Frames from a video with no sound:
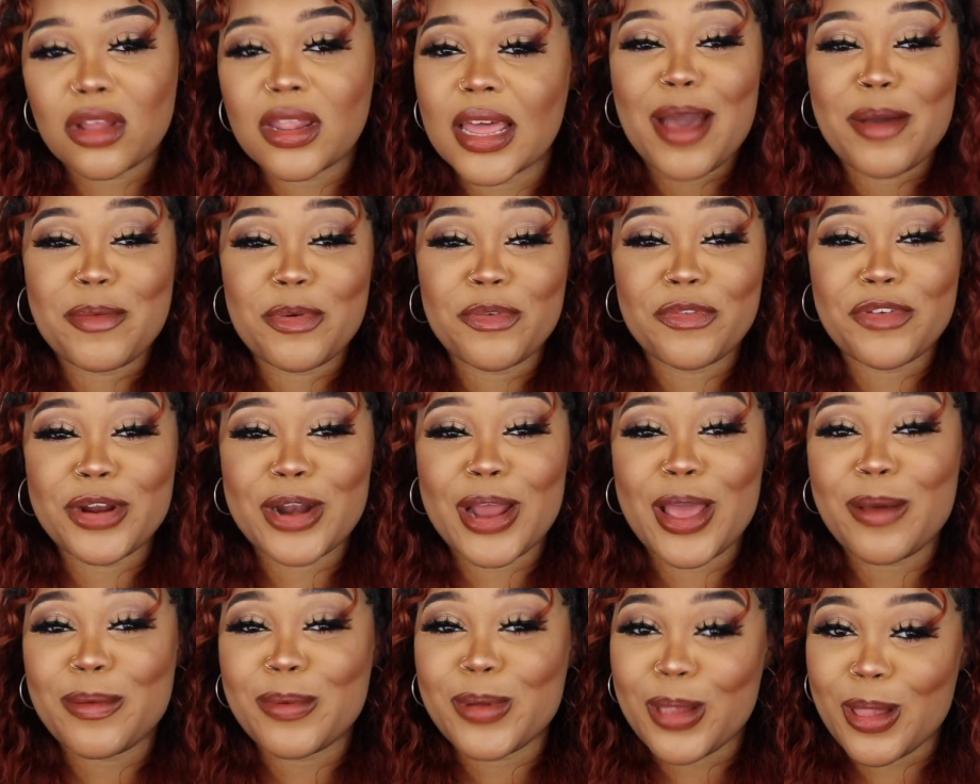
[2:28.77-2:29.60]
Like I prefer to
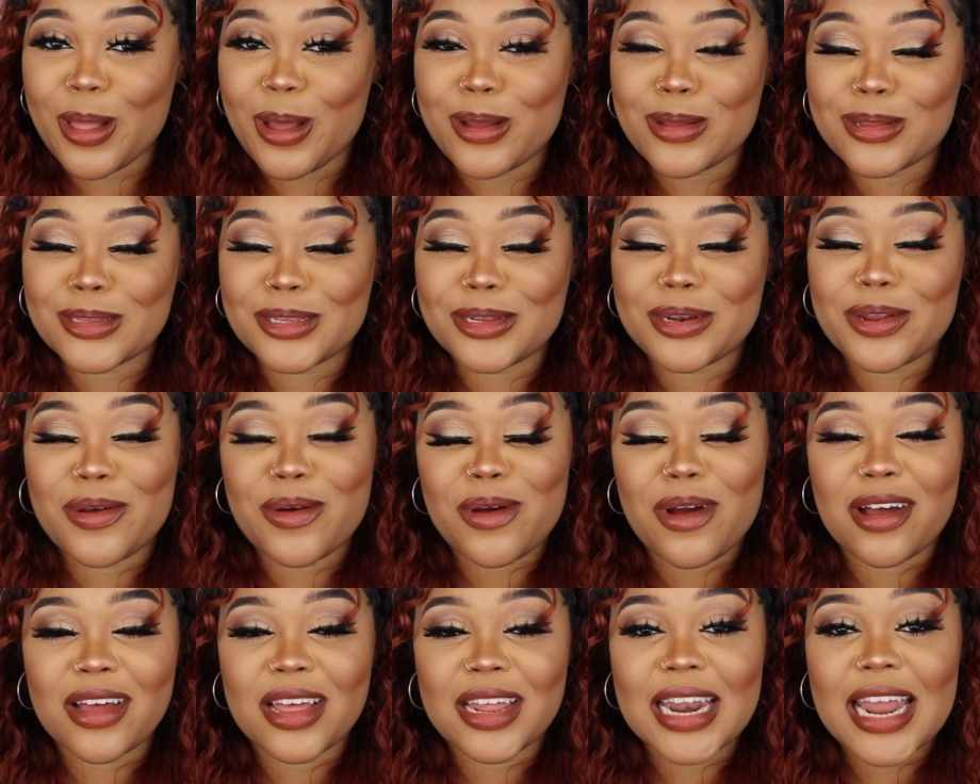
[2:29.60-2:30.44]
have claws, you know,
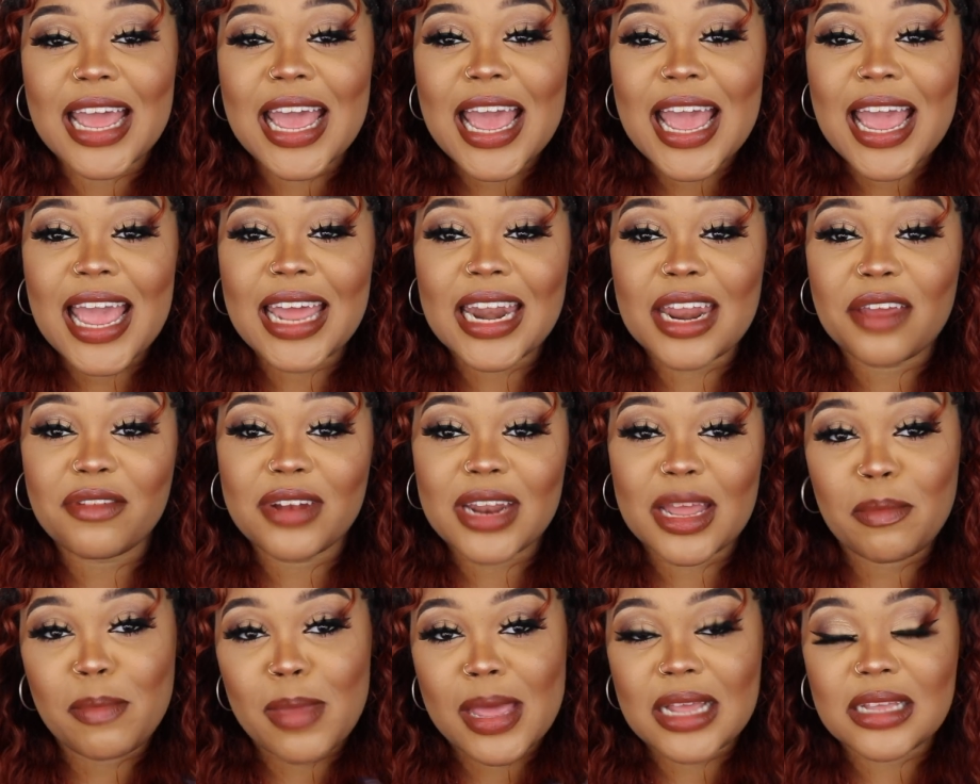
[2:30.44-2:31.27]
on an
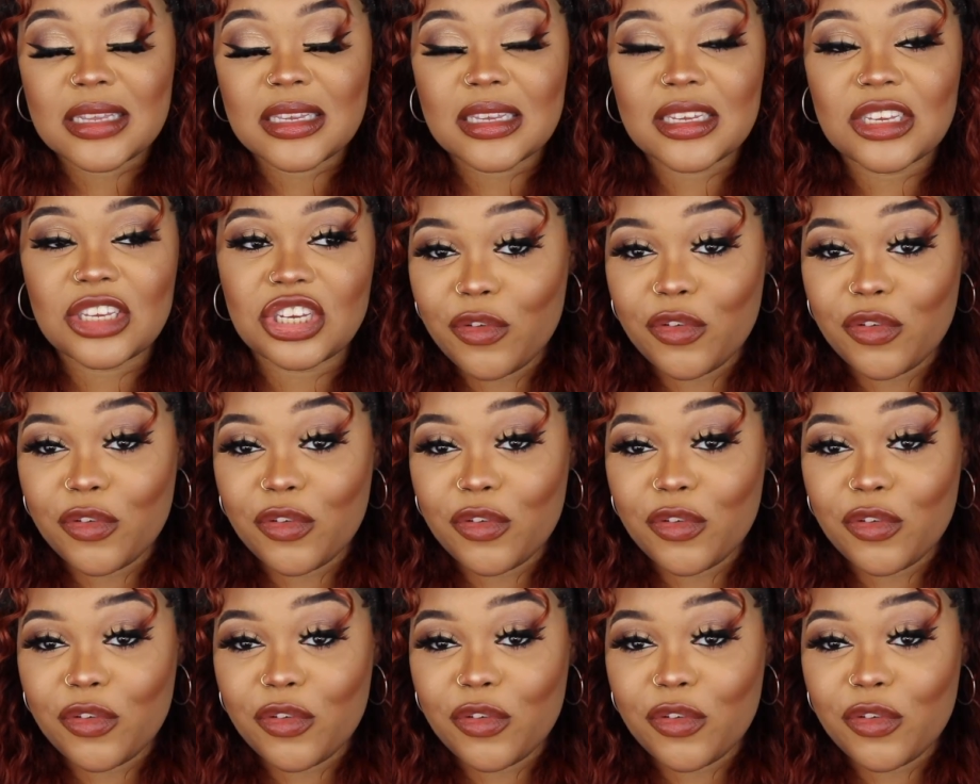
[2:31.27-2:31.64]
everyday basis.